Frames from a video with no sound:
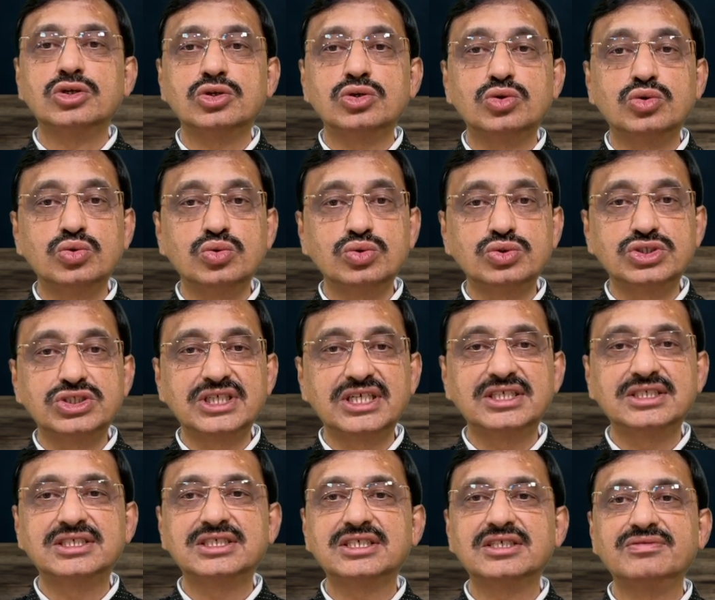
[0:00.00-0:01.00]
goods
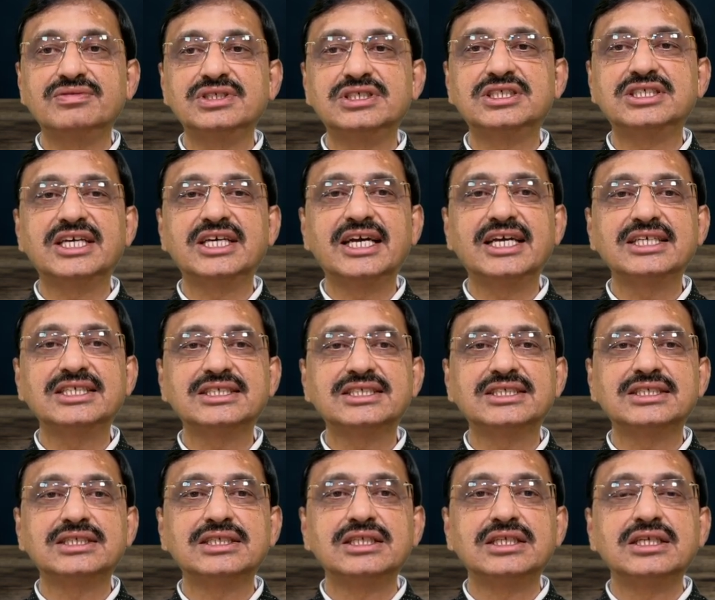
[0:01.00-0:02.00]
and service tax,
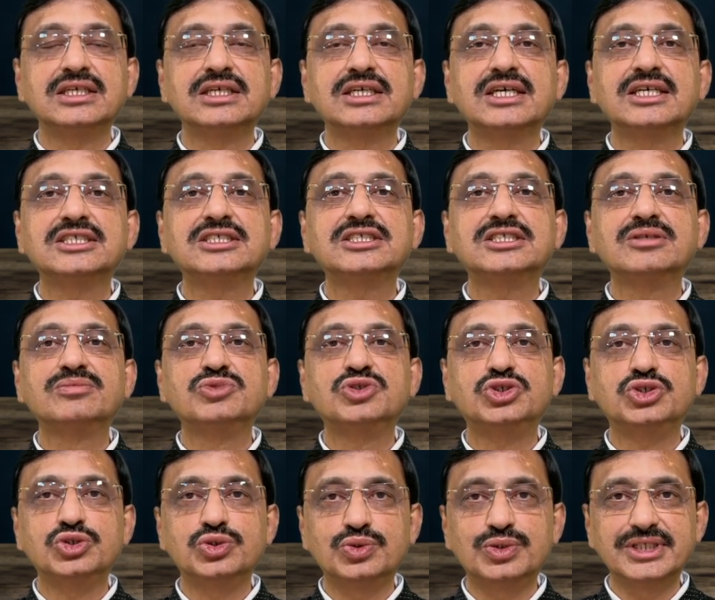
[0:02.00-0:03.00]
customs
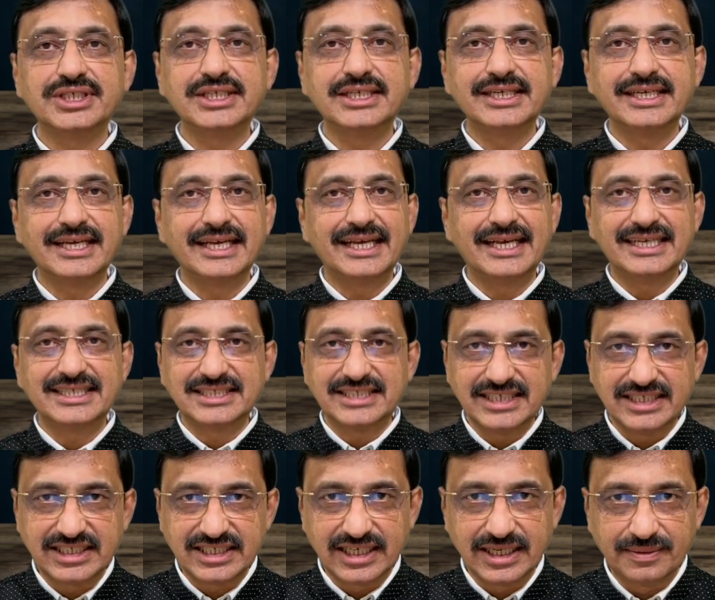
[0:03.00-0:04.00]
duty,
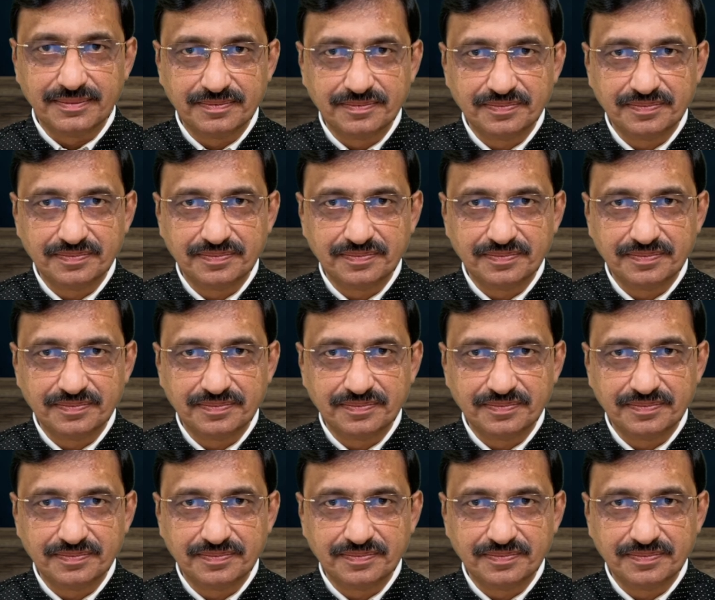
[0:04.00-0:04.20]
etc.